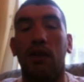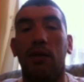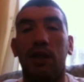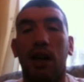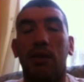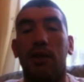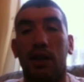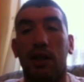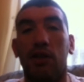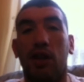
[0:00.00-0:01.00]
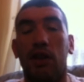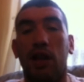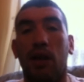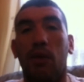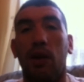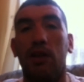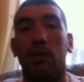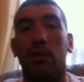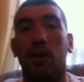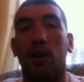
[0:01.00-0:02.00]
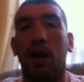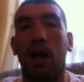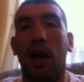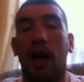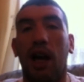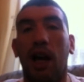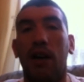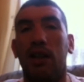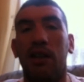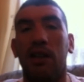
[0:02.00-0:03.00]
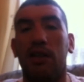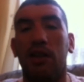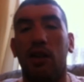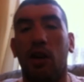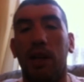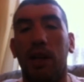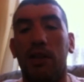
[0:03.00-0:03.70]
It was on the same question, but it's you know what I mean.